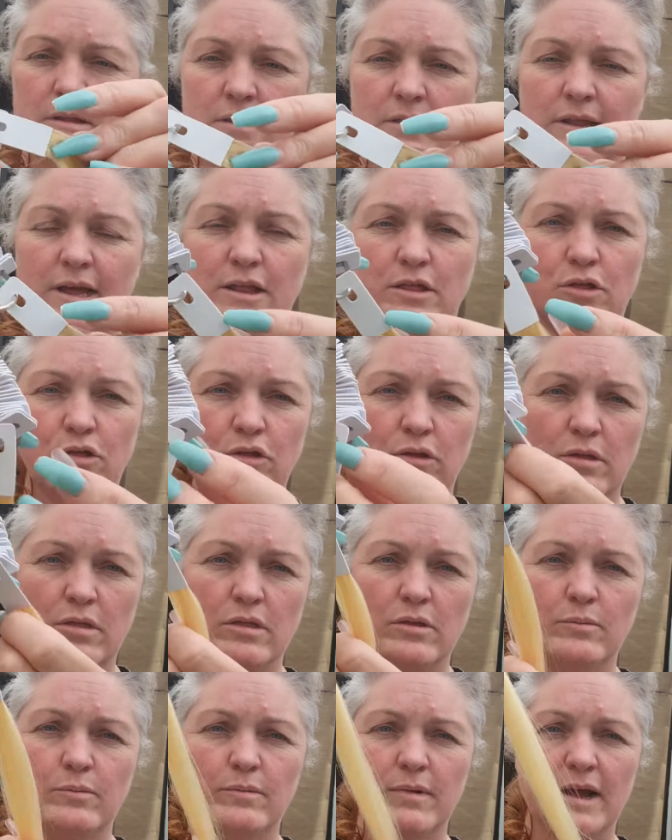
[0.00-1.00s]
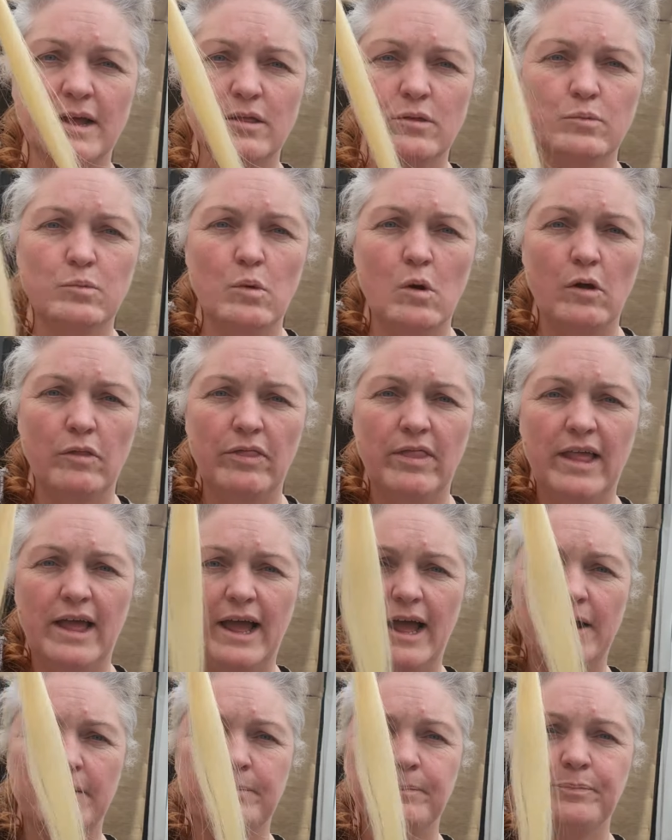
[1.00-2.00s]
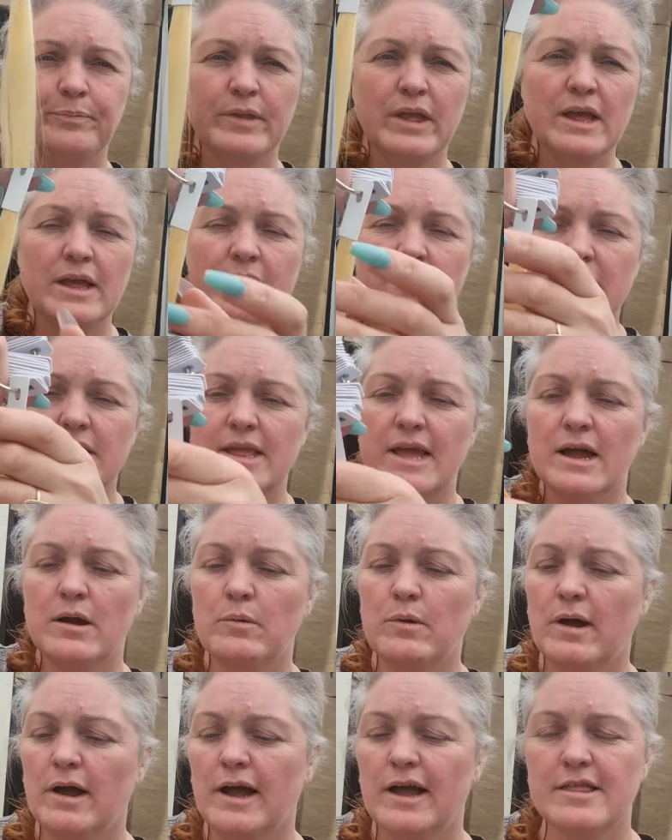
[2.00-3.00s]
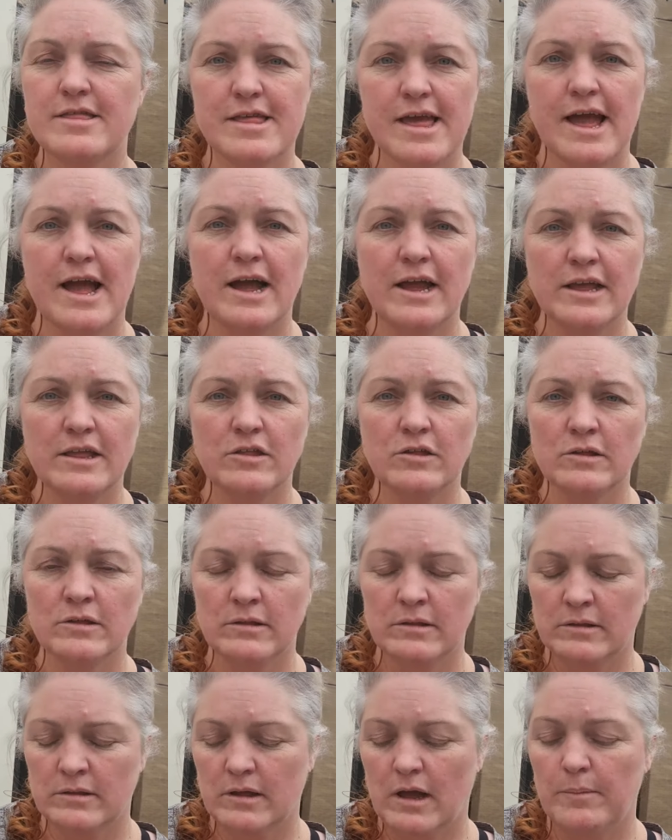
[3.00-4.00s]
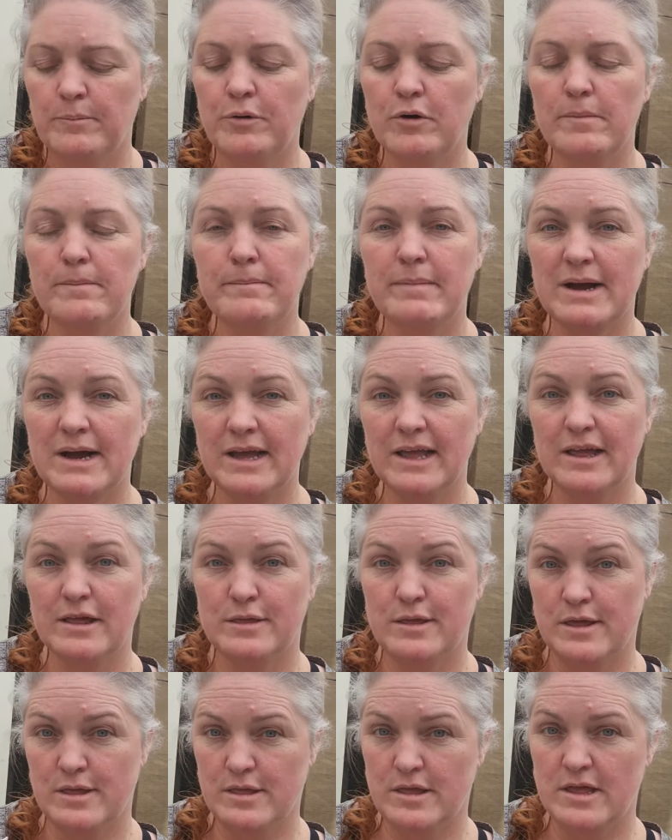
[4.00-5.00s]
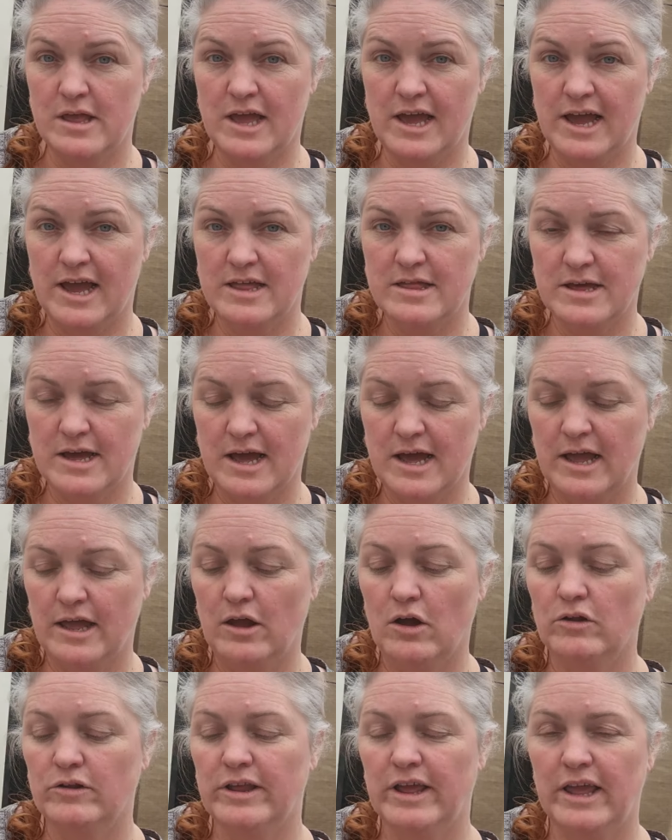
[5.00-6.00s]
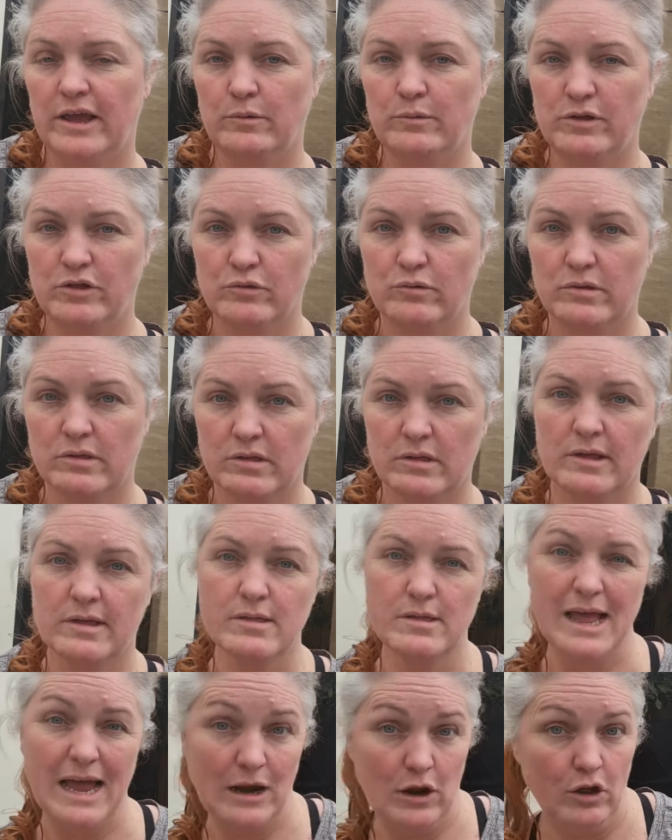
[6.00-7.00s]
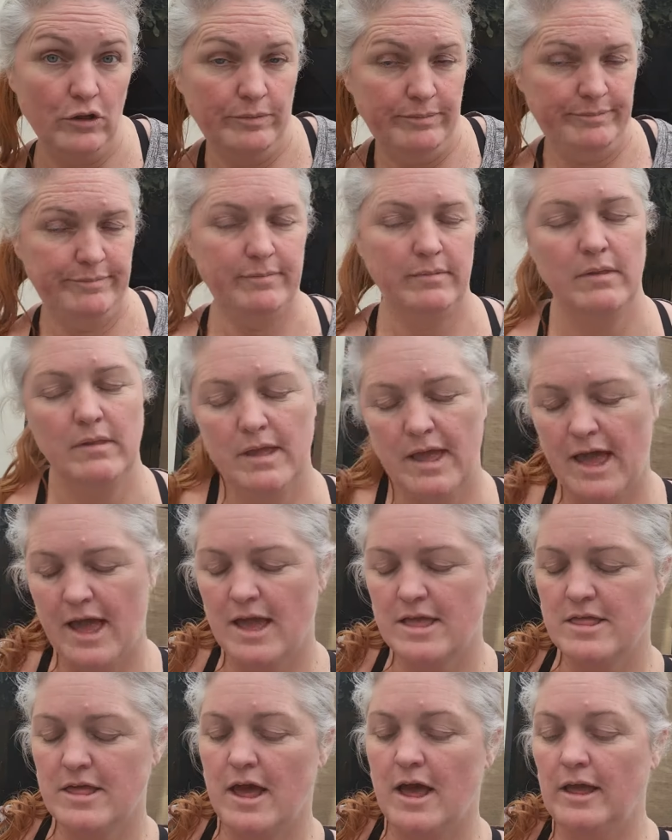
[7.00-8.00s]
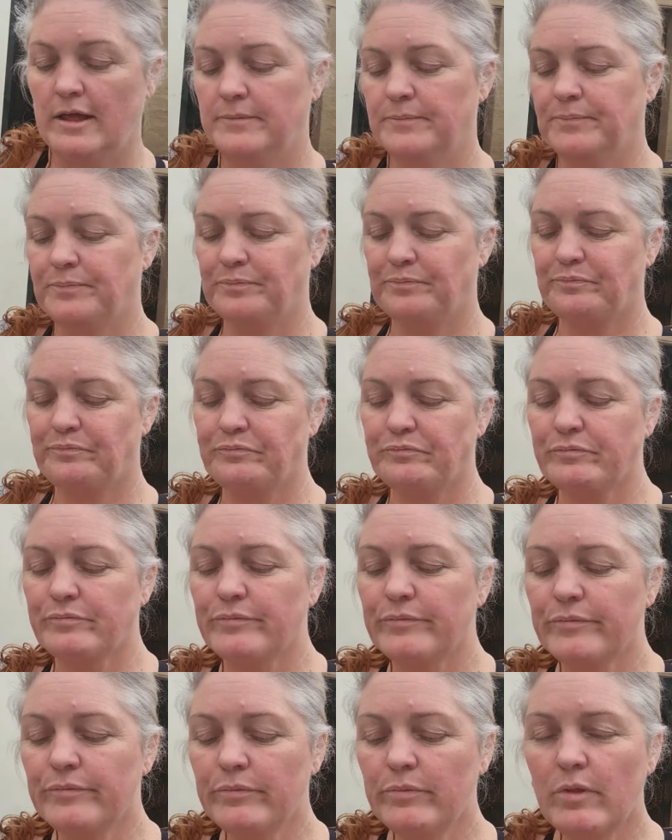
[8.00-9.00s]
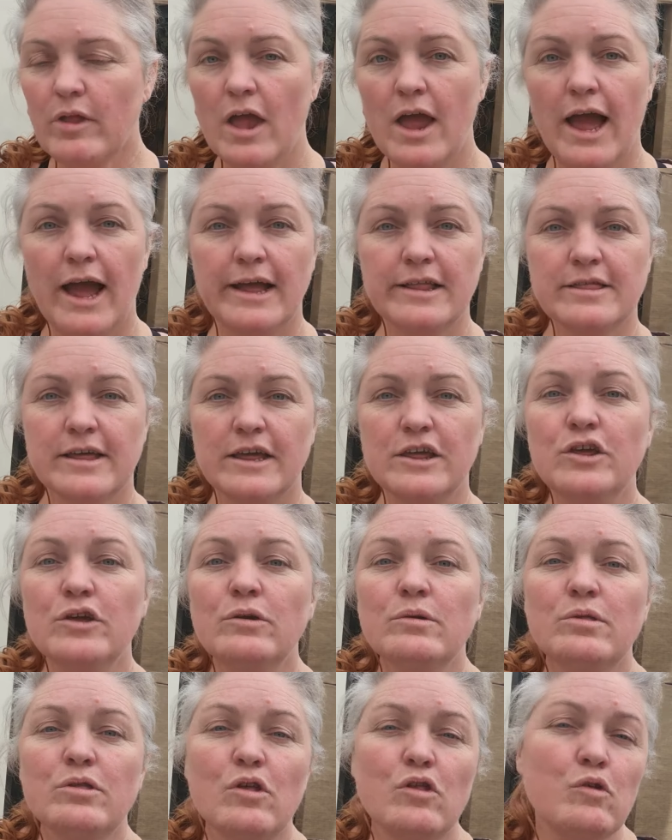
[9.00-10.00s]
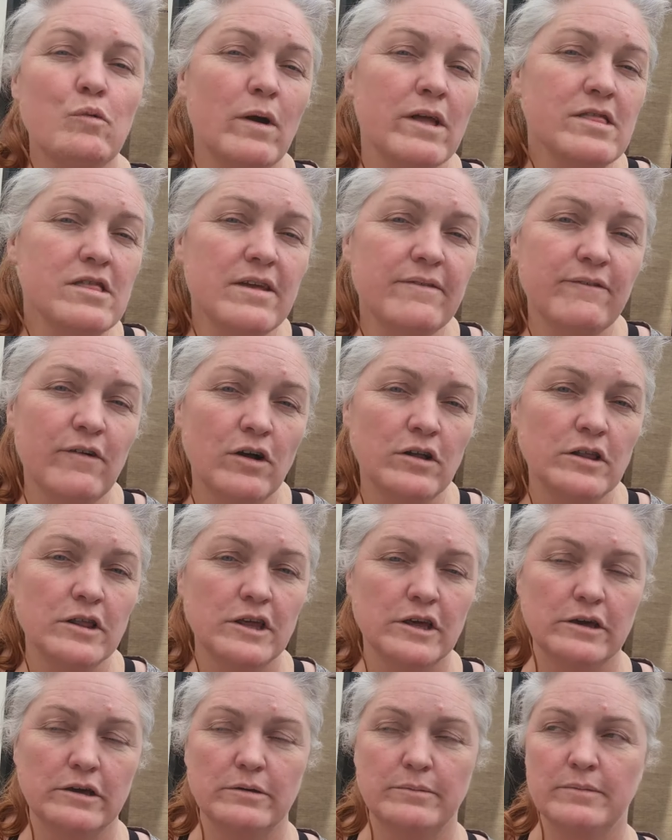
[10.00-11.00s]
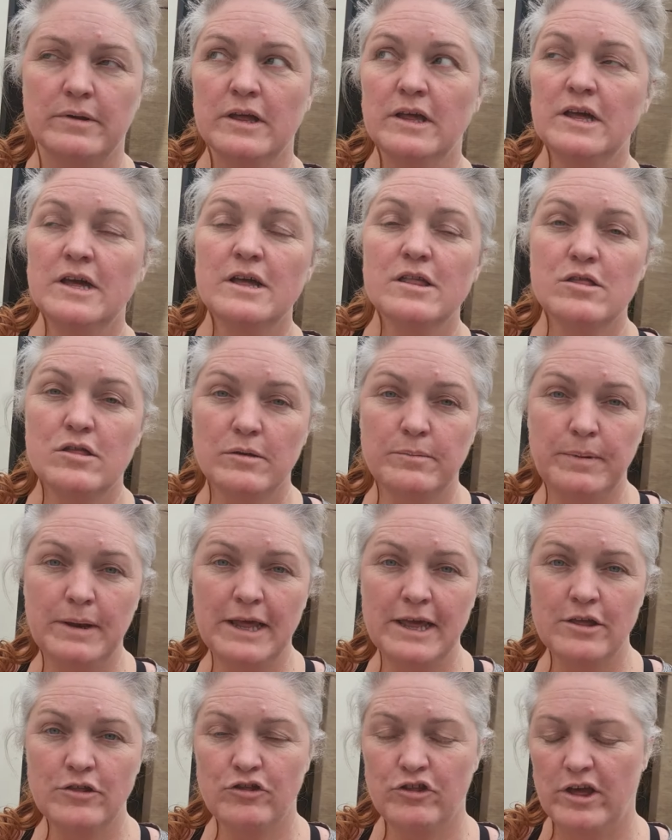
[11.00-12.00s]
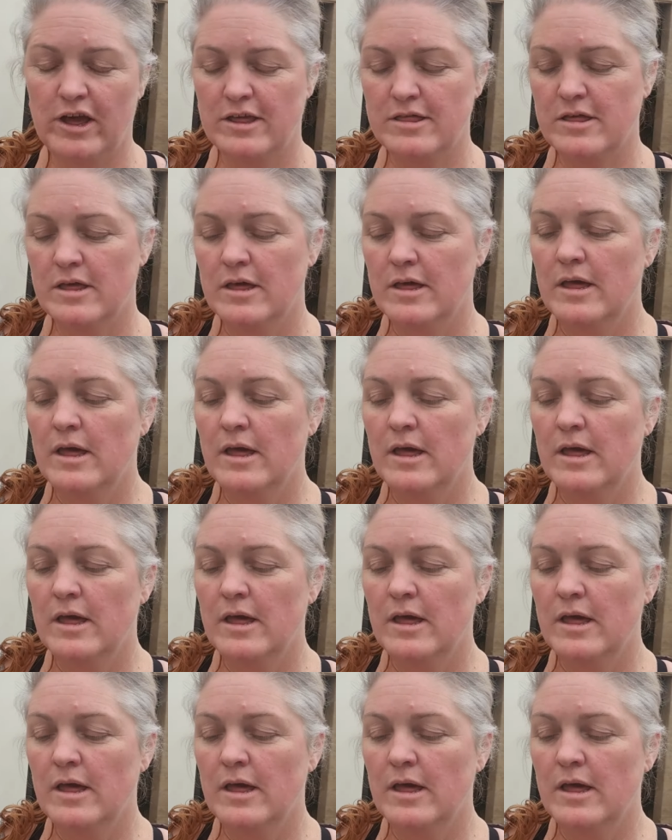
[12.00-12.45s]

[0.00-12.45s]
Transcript: That's just, that's one there. Now, I dyed I put my existing hair dye on here, which was Salon hair dye. And I used a 20 volume to bleach it.